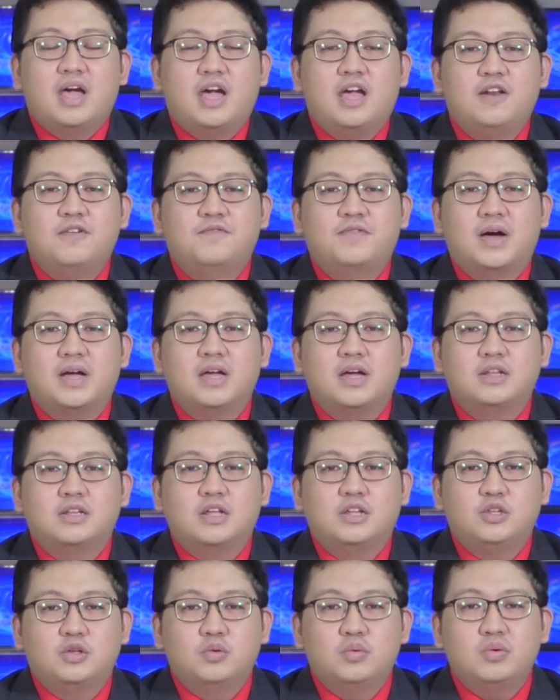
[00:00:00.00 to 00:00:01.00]
and via
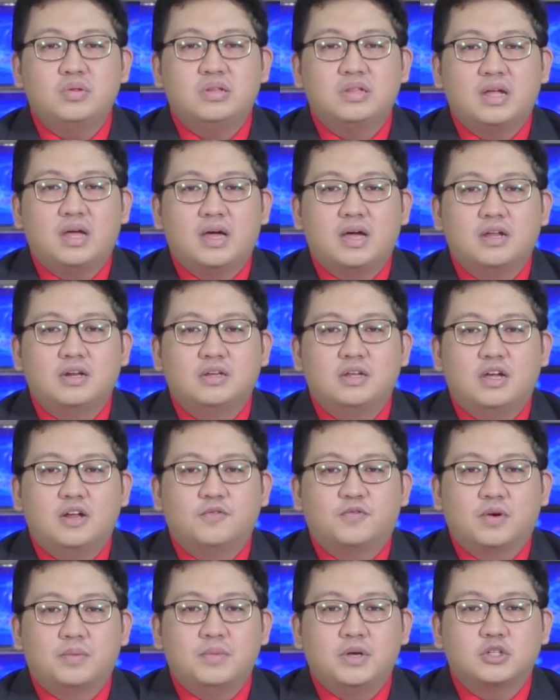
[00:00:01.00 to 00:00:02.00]
the News and
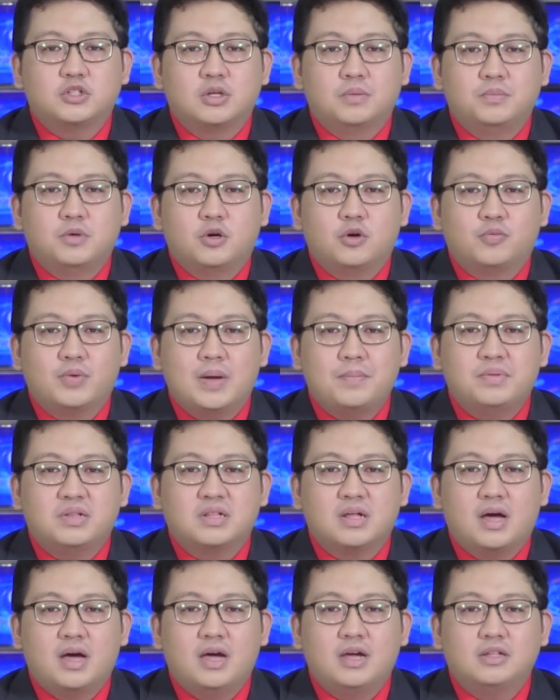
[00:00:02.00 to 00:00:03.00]
Information Bureau
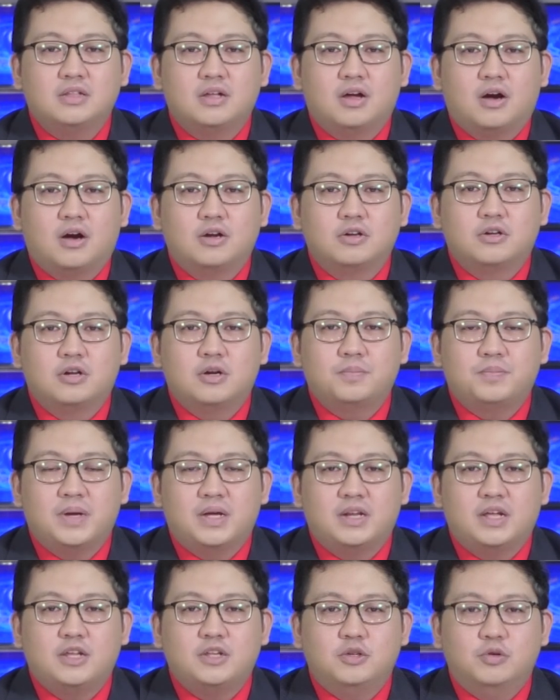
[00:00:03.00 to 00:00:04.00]
website under
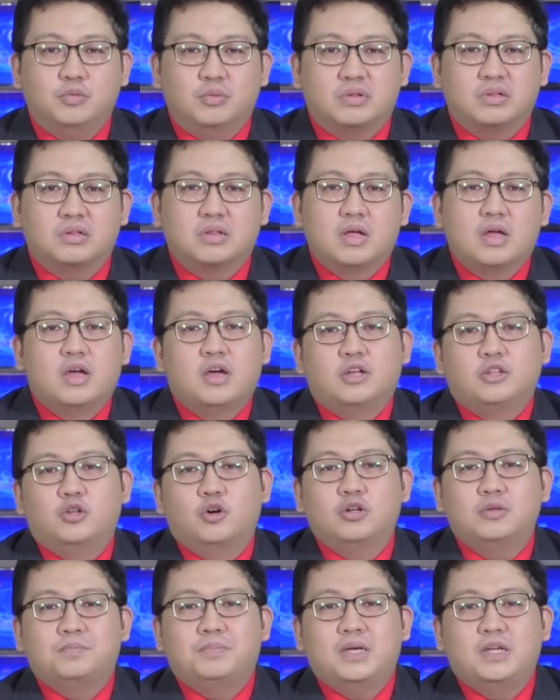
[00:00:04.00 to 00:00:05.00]
PNA News.
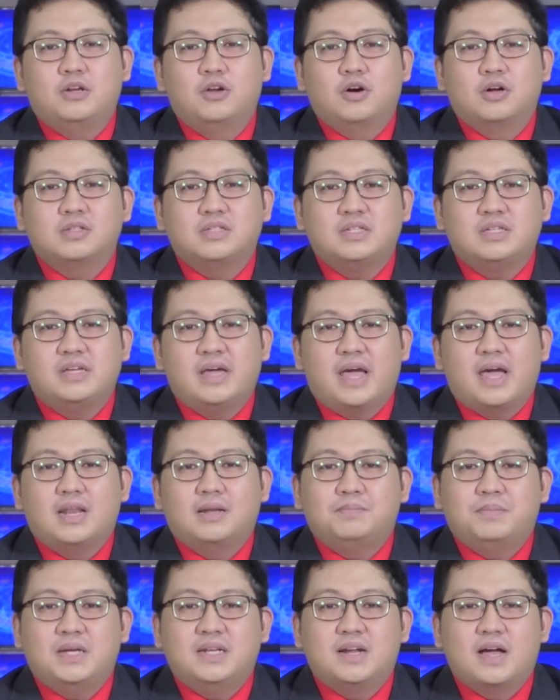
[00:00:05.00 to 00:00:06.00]
Don't be naughty
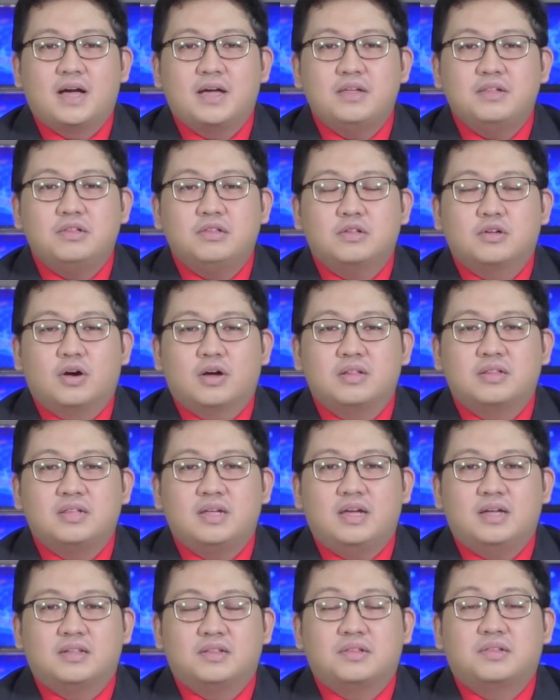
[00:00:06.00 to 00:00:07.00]
and be nice, cause
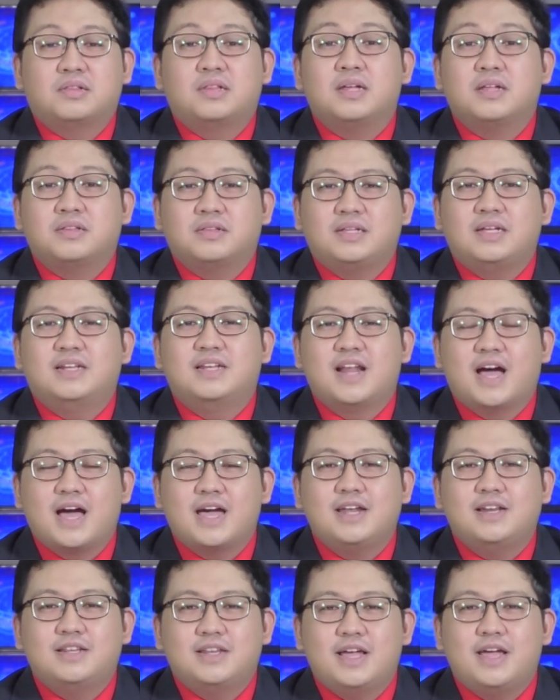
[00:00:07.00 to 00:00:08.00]
it's
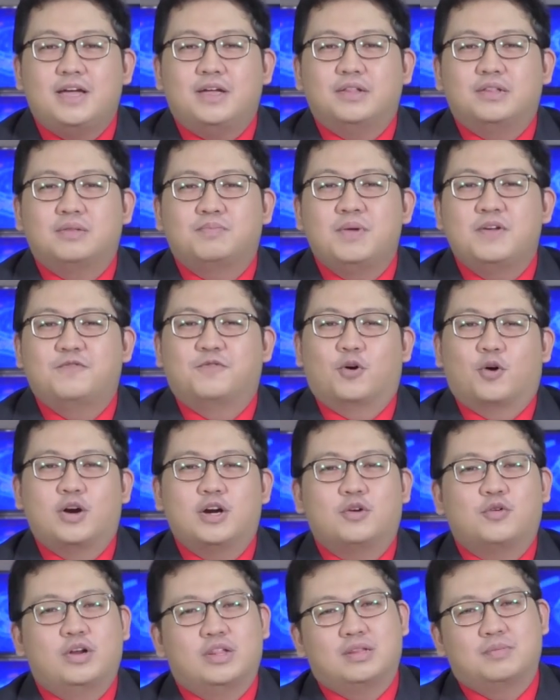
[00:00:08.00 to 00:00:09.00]
69 days
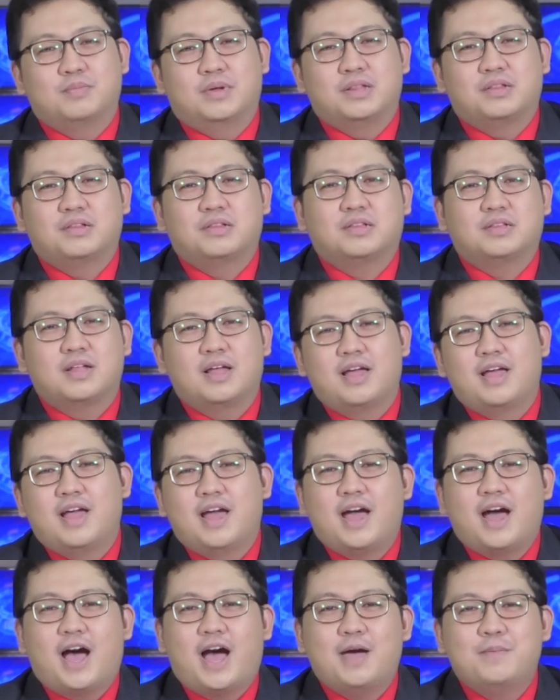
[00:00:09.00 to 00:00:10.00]
before Christmas.
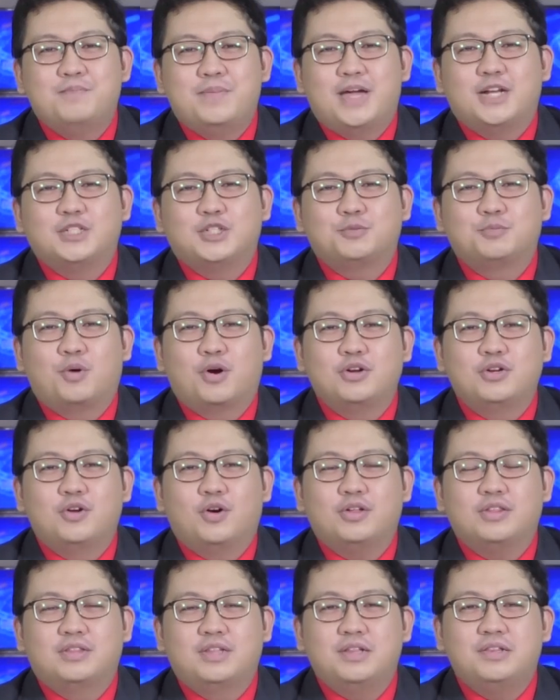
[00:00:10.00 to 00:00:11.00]
I'm Bench
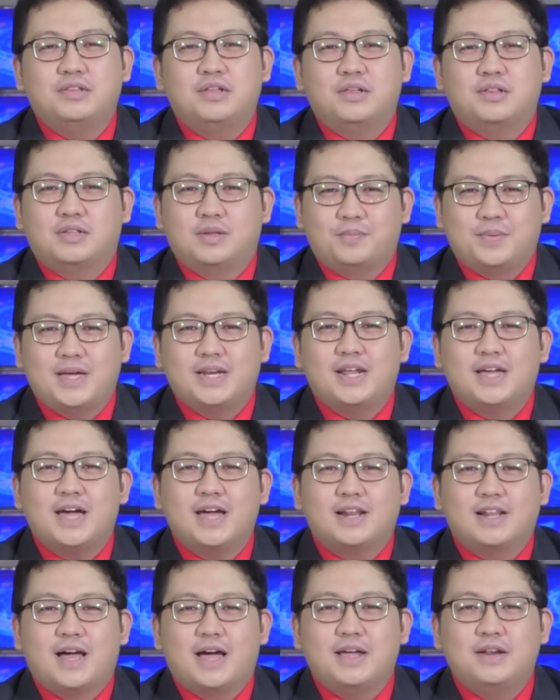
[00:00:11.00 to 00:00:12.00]
Bondoc. This is the PNA
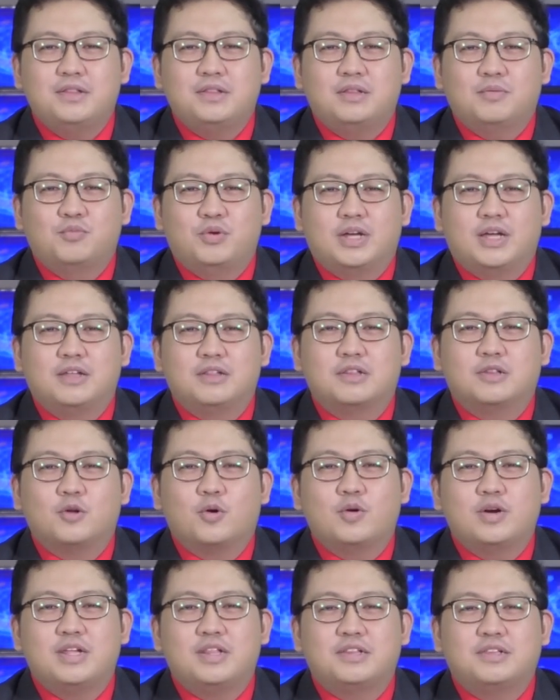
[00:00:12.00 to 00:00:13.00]
Headlines, bringing
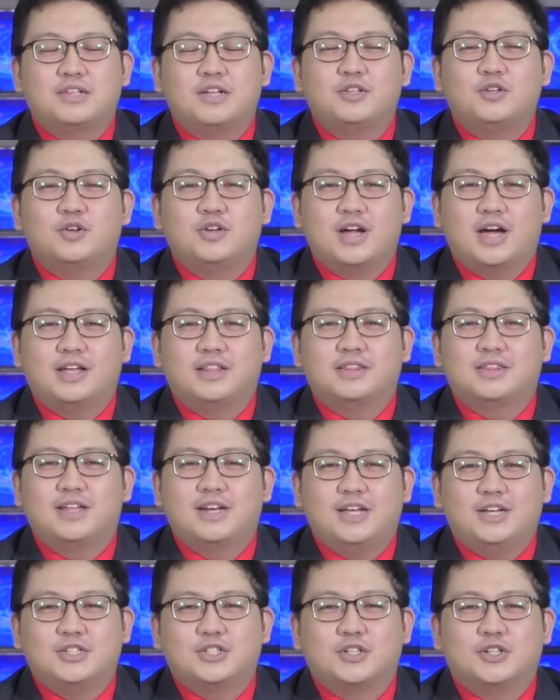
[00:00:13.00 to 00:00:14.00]
stories that unite
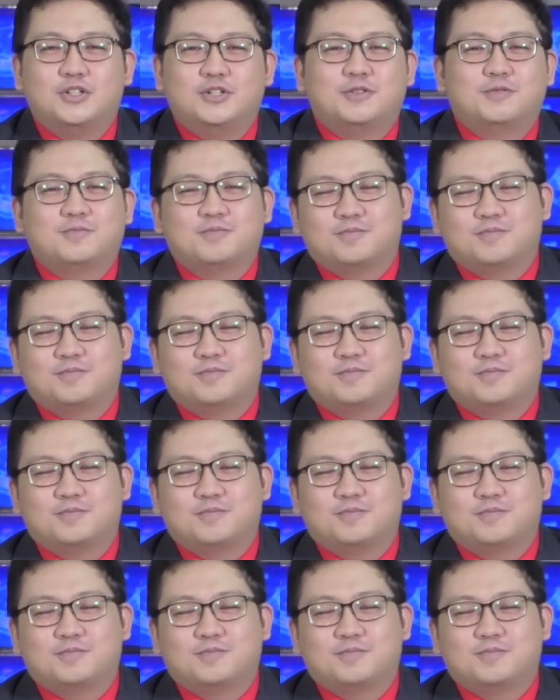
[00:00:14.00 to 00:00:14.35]
the nation.